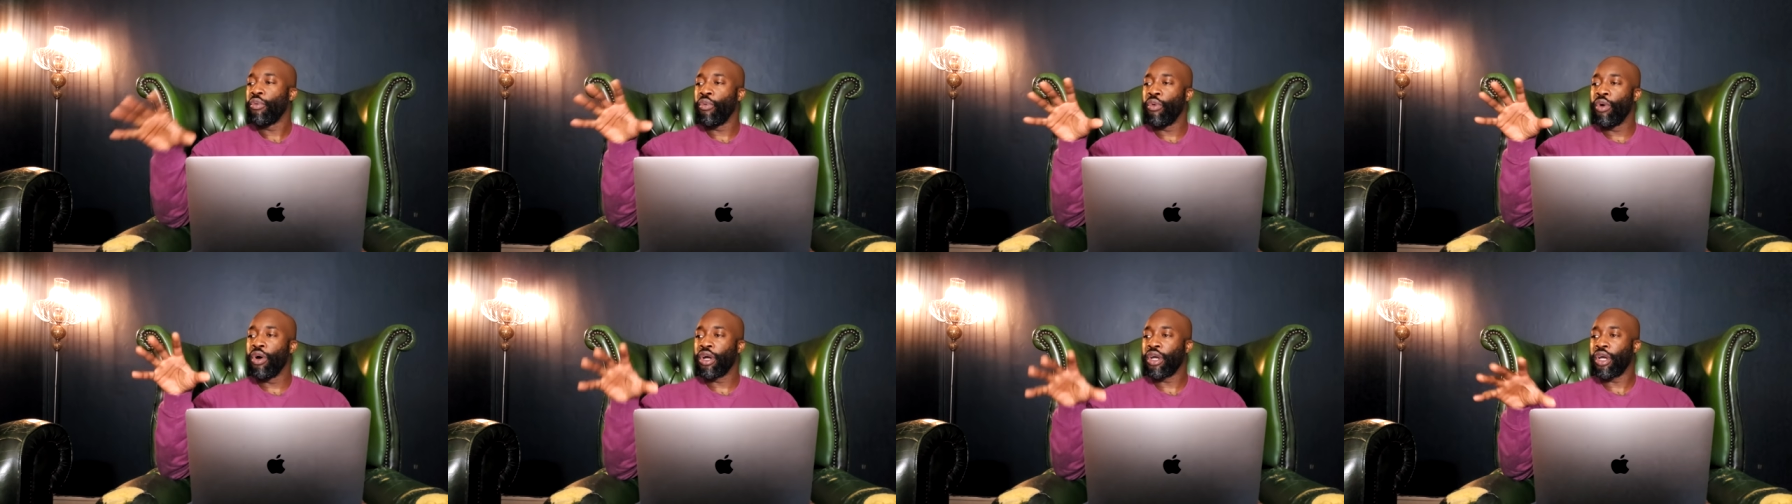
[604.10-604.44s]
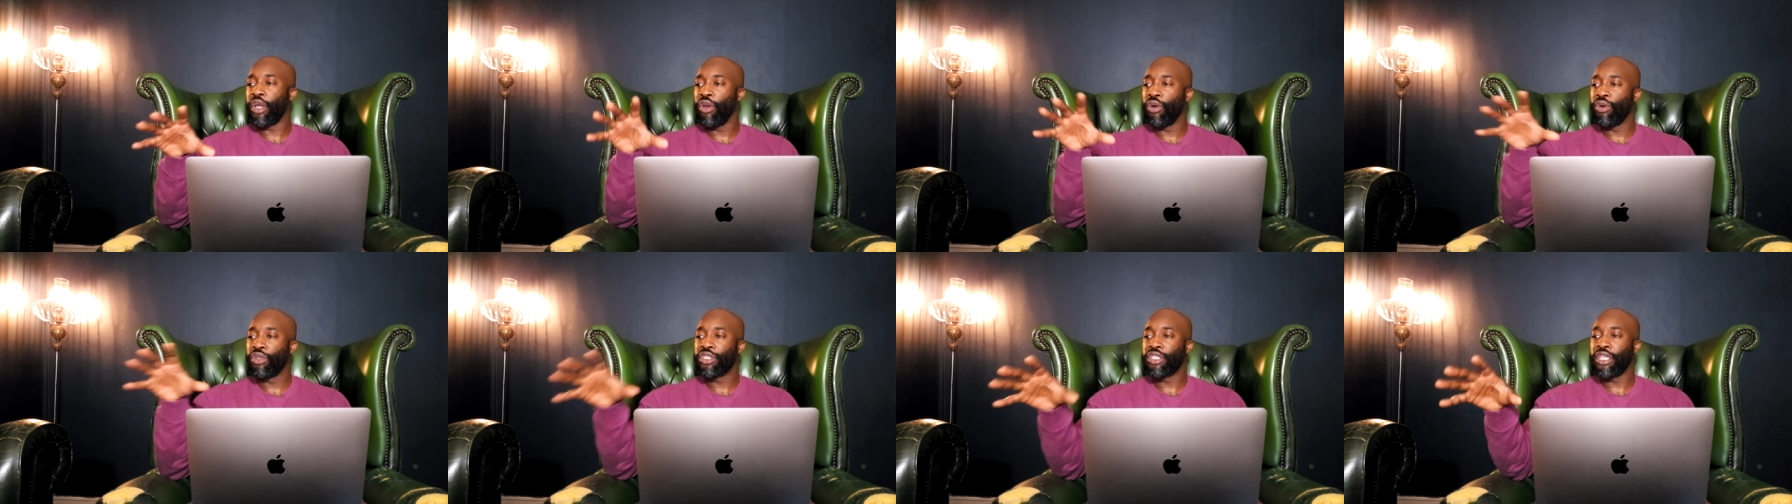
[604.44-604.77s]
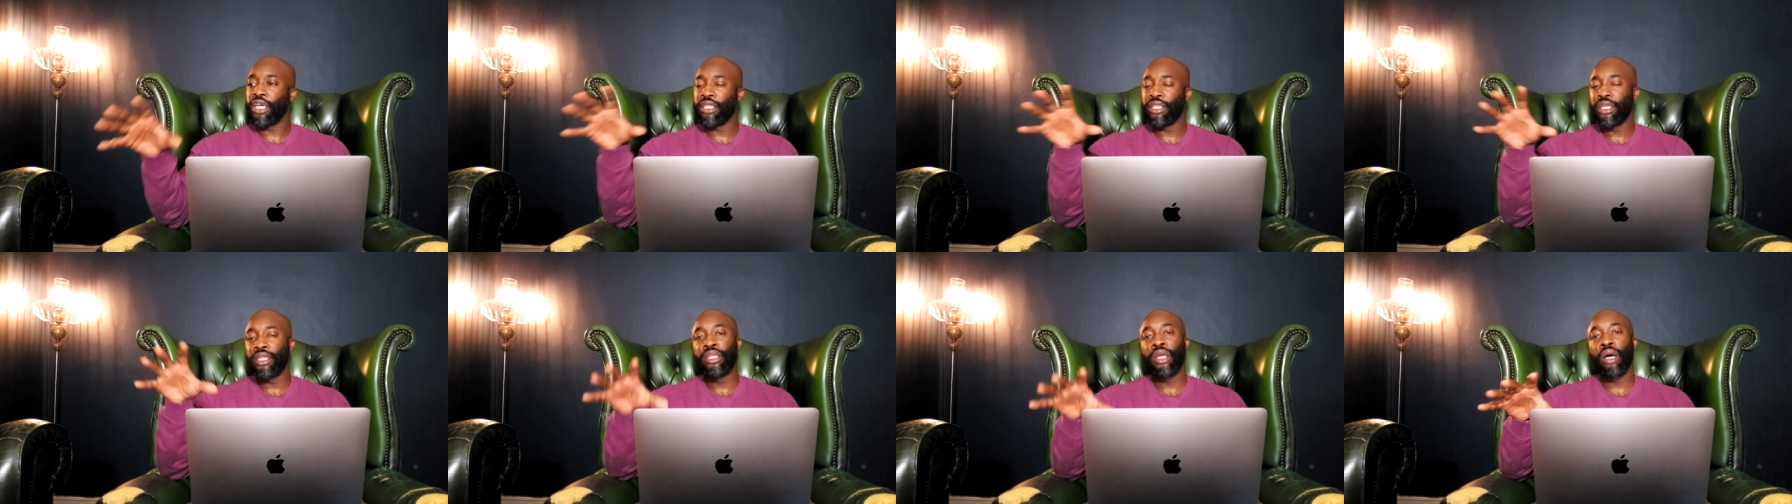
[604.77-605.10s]
work
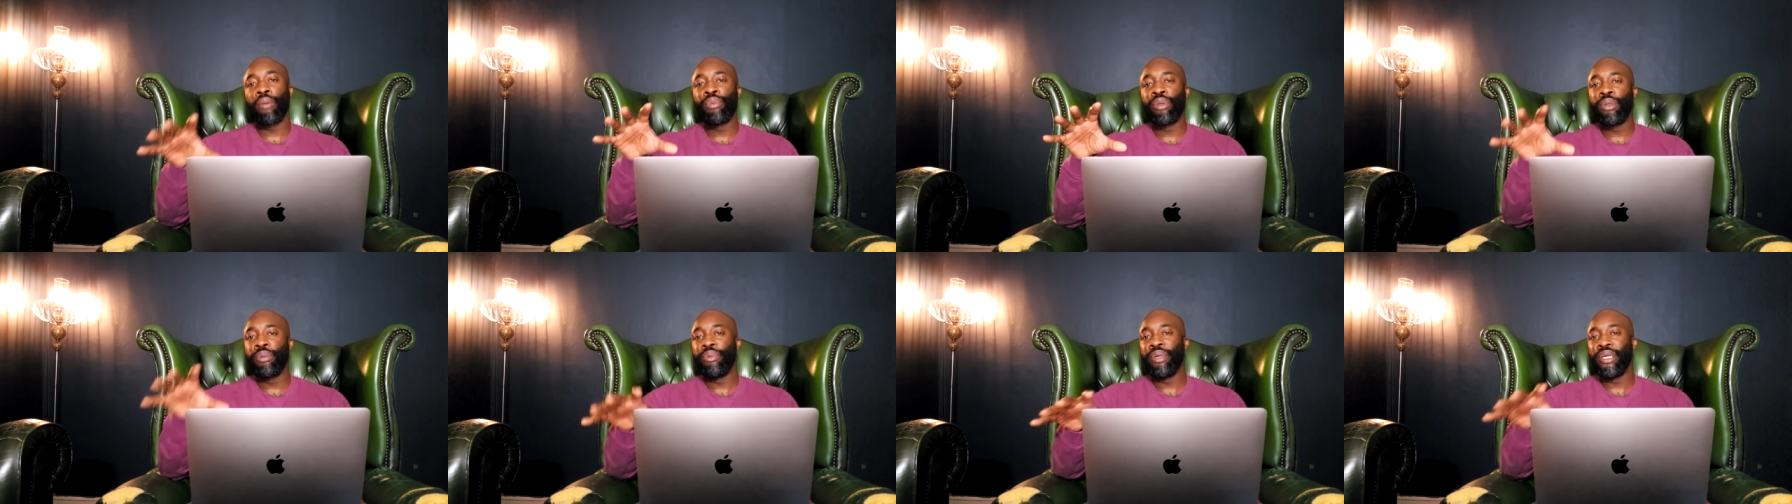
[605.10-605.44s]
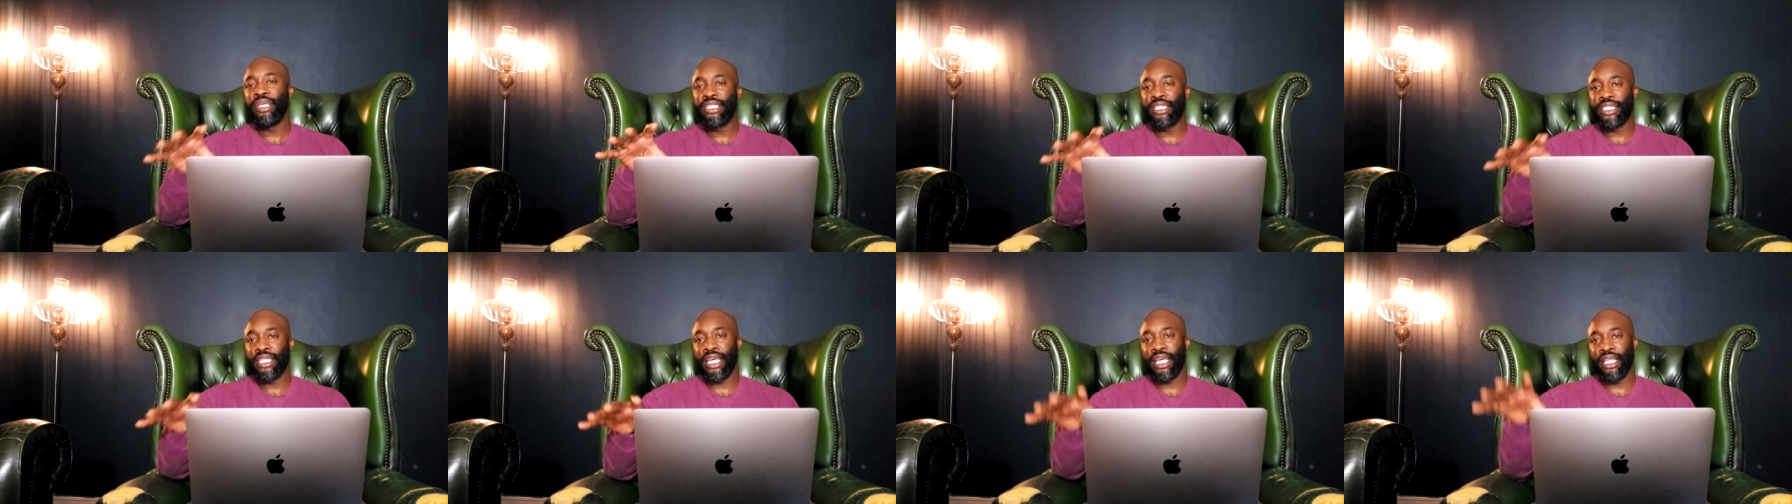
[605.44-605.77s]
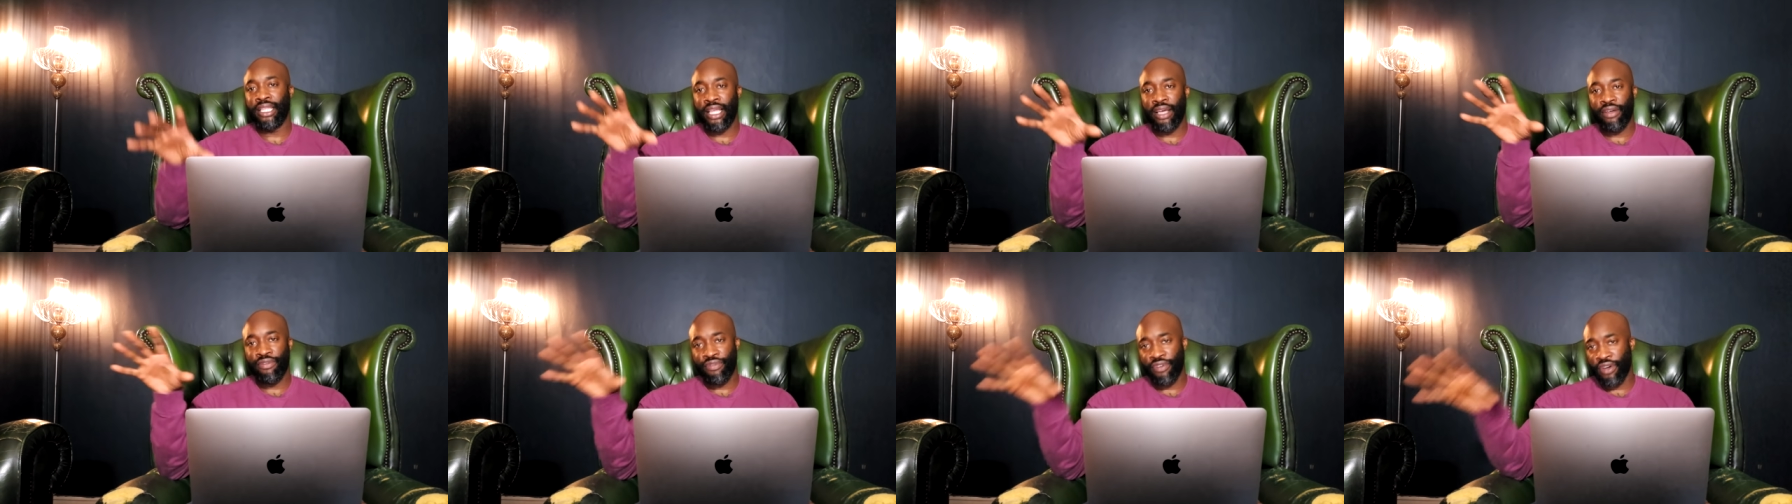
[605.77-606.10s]
alongside the W B C
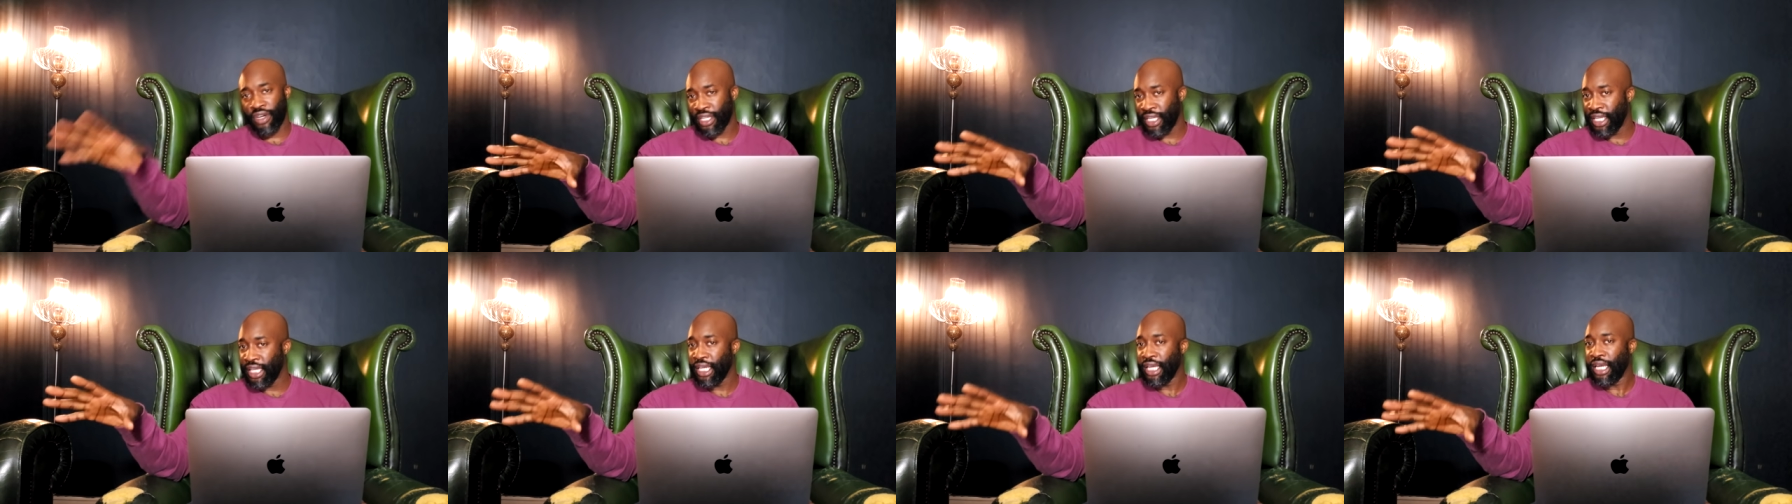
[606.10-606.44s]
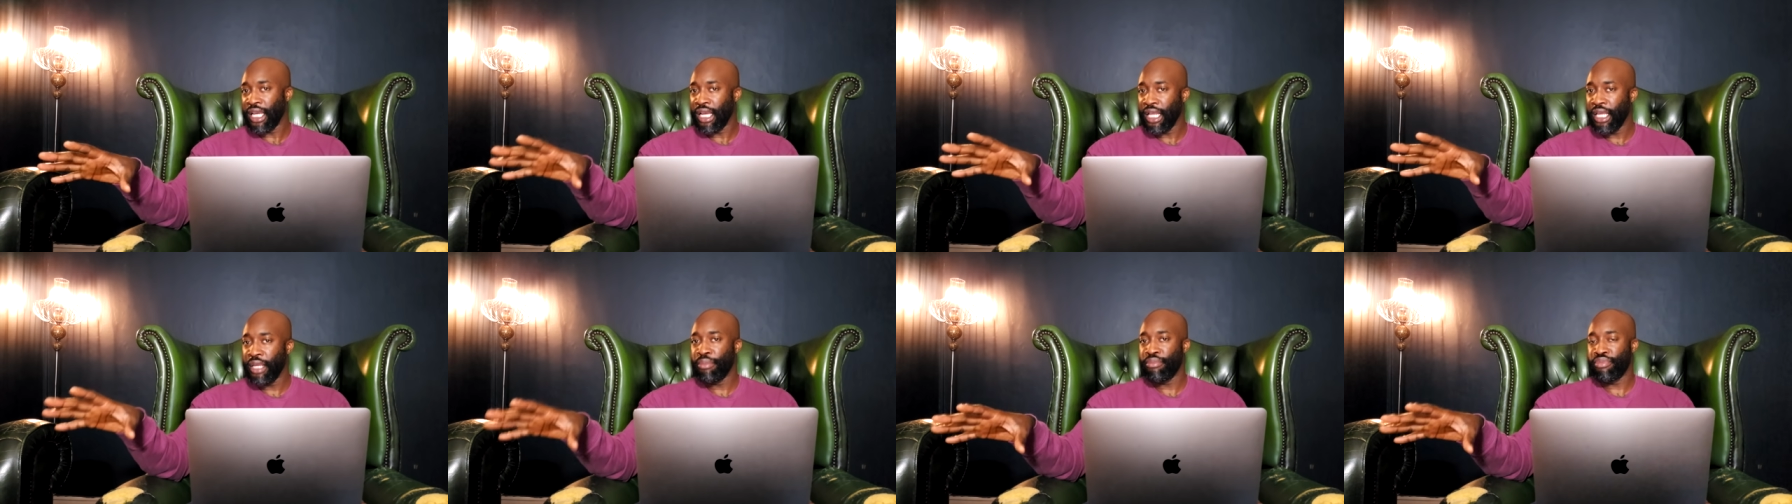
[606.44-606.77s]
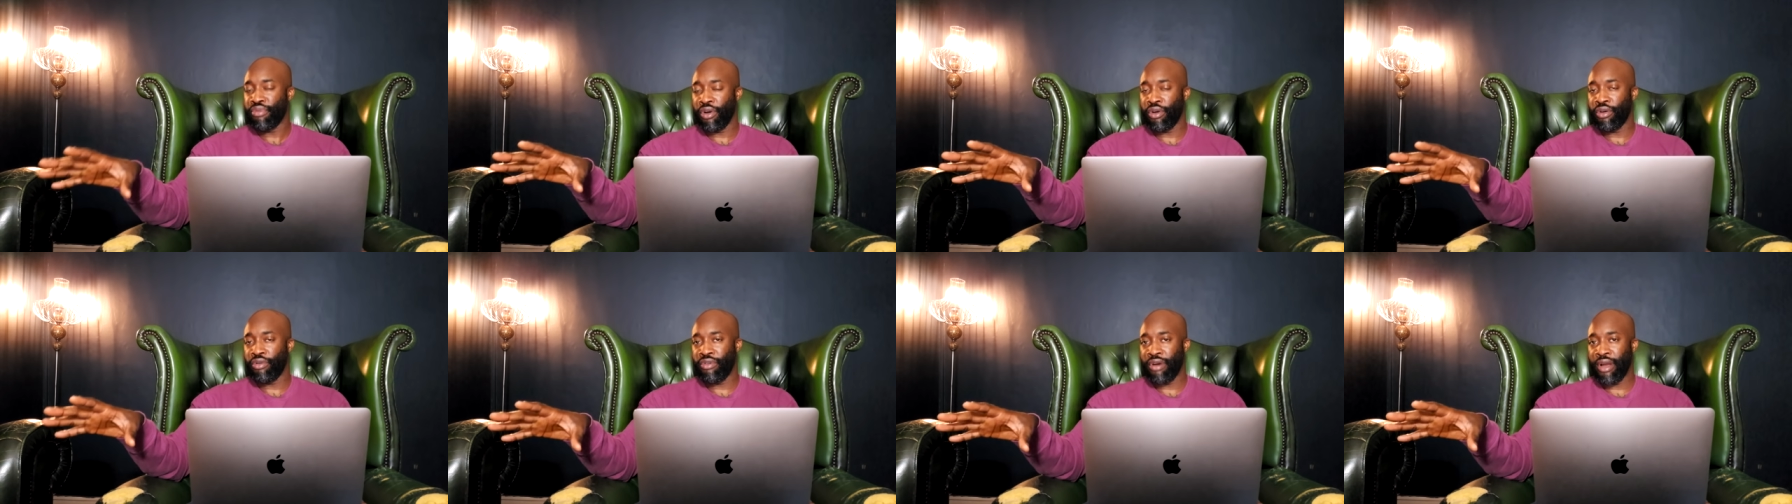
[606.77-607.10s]
in that fucking clean
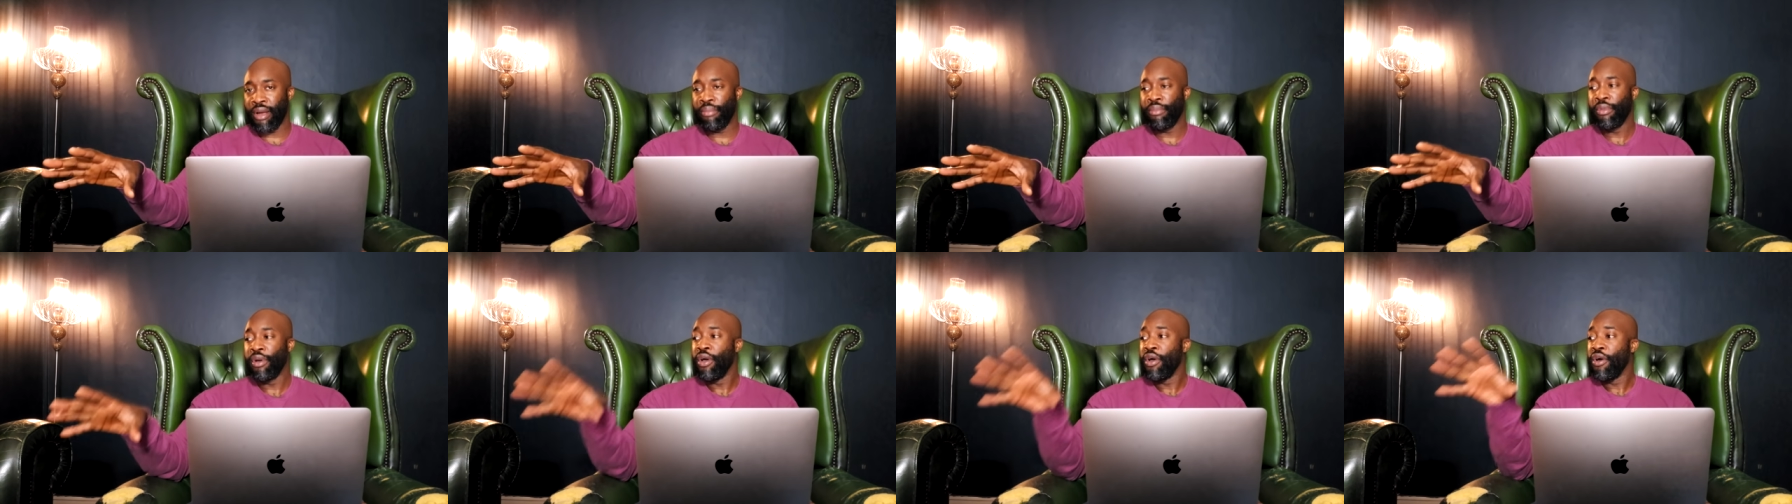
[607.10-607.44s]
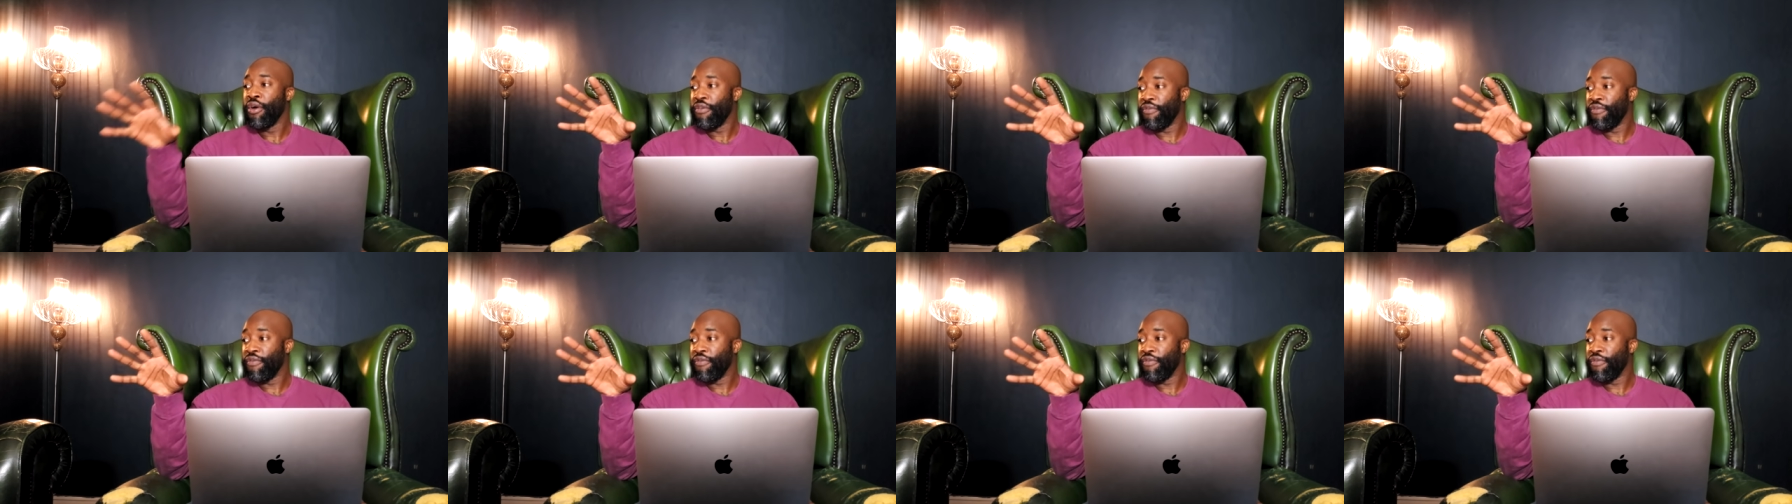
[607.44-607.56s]
program.